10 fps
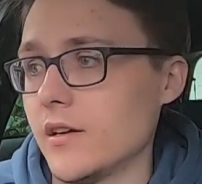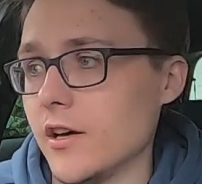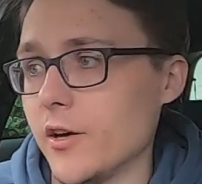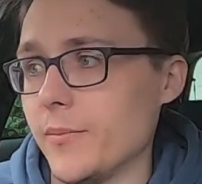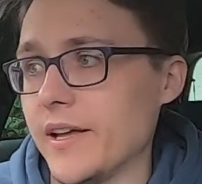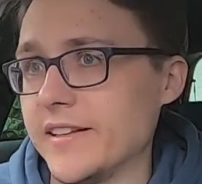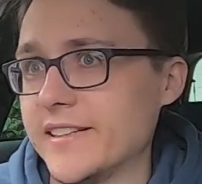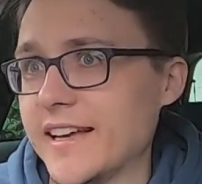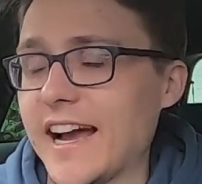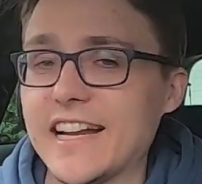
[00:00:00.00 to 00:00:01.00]
And
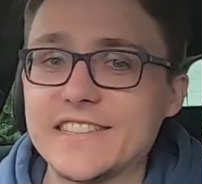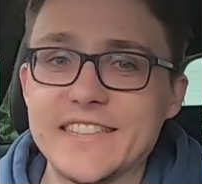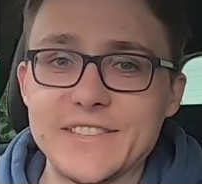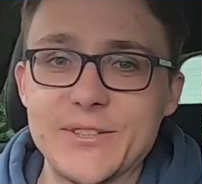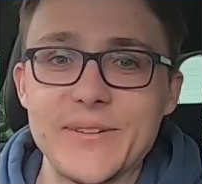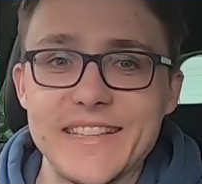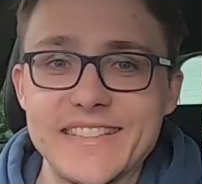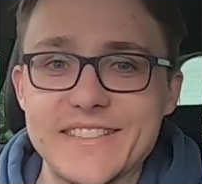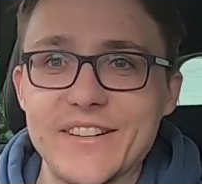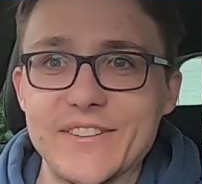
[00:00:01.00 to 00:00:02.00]
actually doing
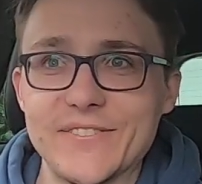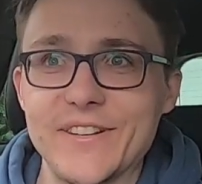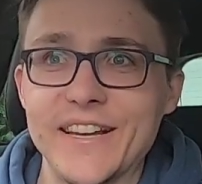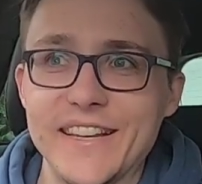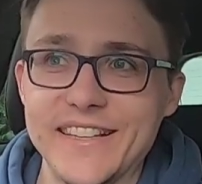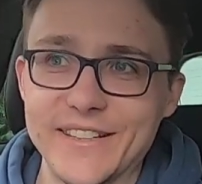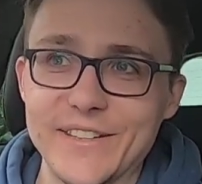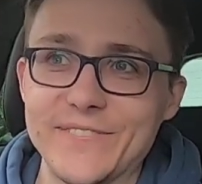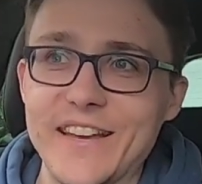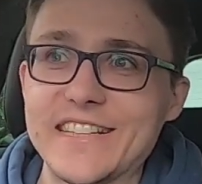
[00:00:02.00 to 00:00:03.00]
these kind of
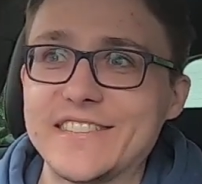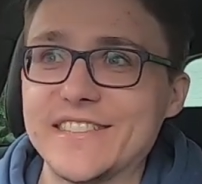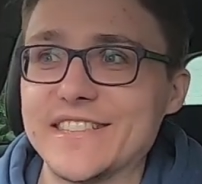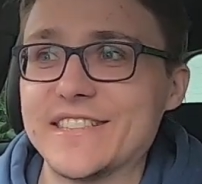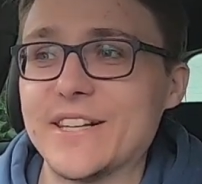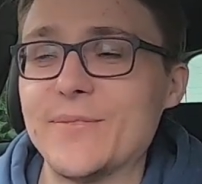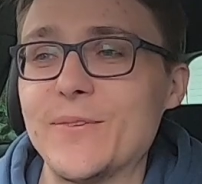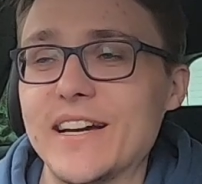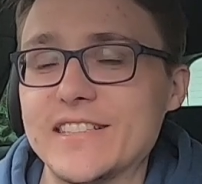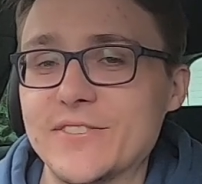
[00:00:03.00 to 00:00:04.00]
little adventures in some
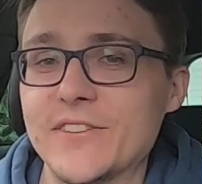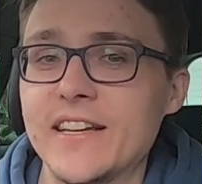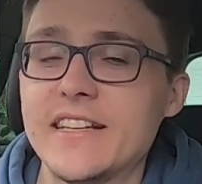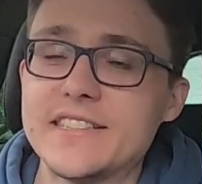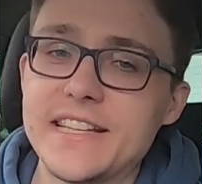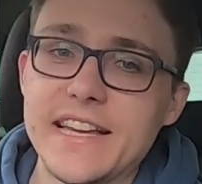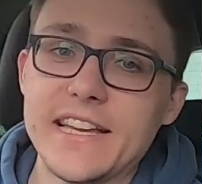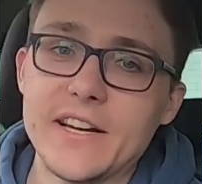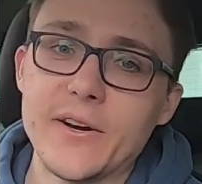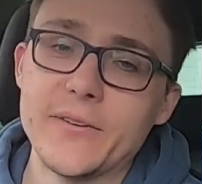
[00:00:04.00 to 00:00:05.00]
ways of
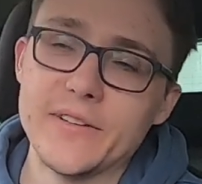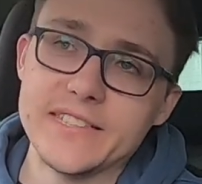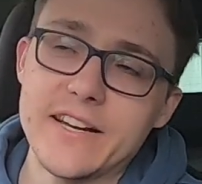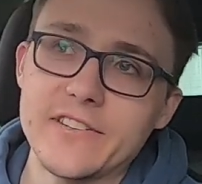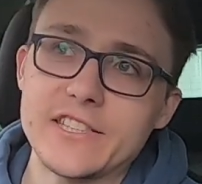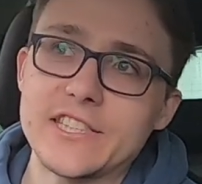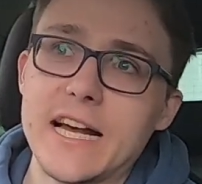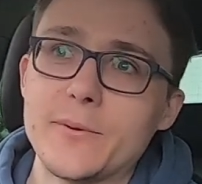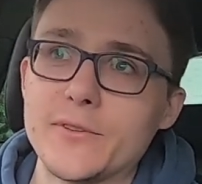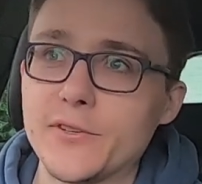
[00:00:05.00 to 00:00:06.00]
seeing owners, having a
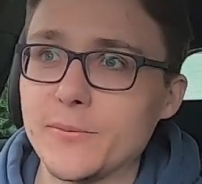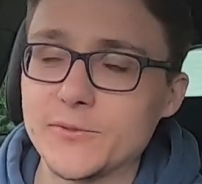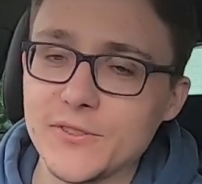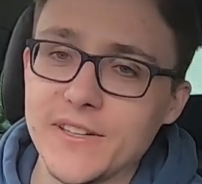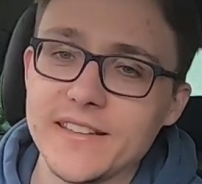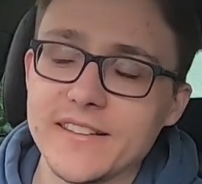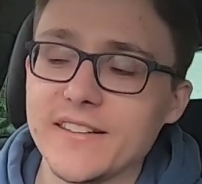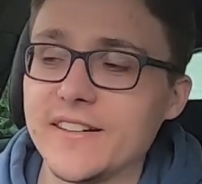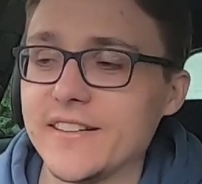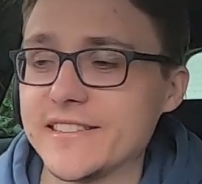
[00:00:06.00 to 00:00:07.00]
chat with them, trying the
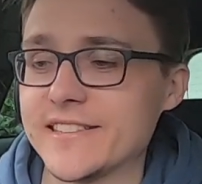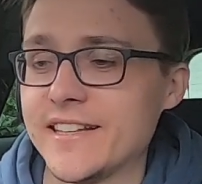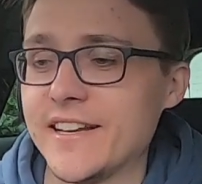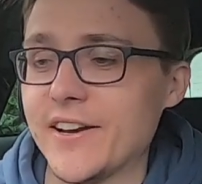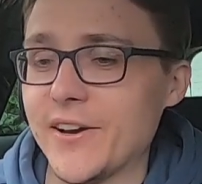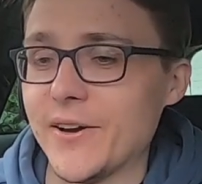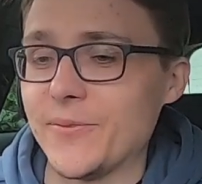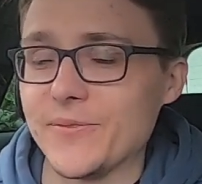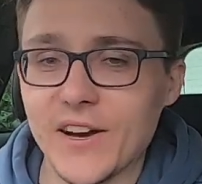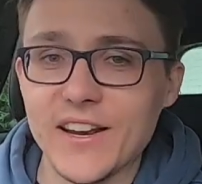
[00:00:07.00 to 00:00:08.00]
cars.
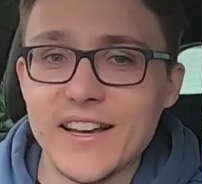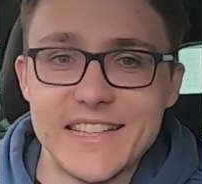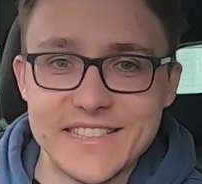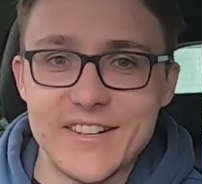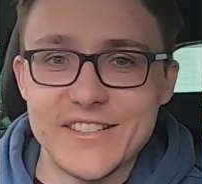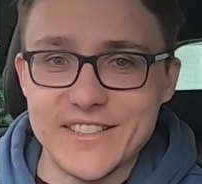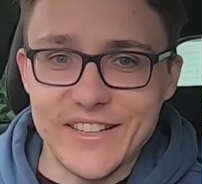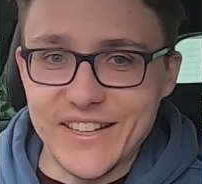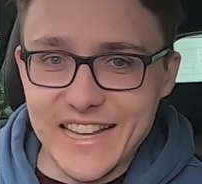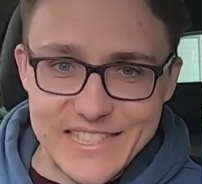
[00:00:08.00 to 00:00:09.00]
I like this car as kind
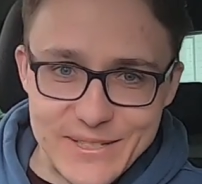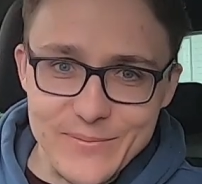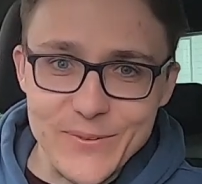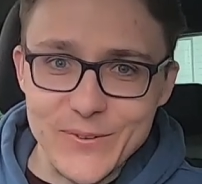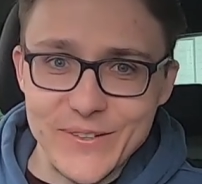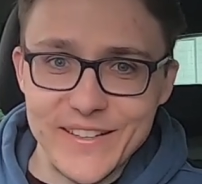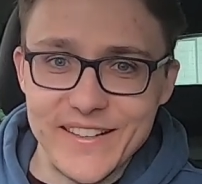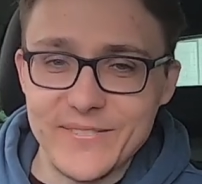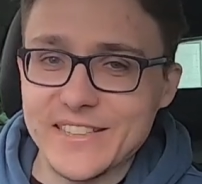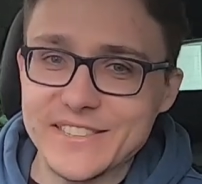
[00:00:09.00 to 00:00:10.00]
of like that support
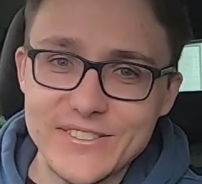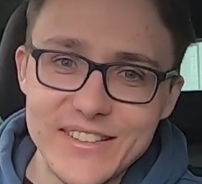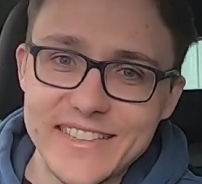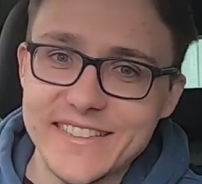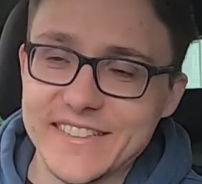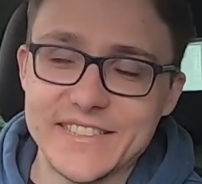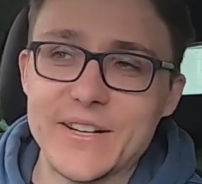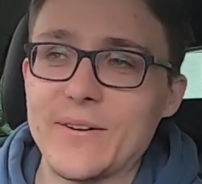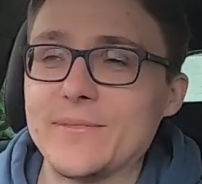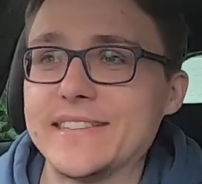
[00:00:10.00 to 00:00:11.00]
car. I mean, it's a great car to
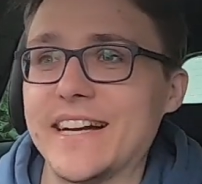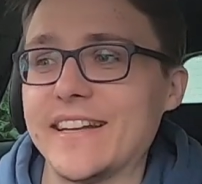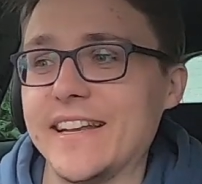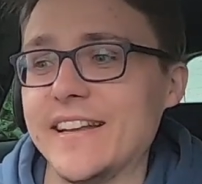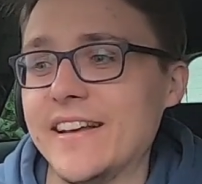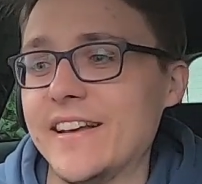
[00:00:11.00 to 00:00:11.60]
go up and down in.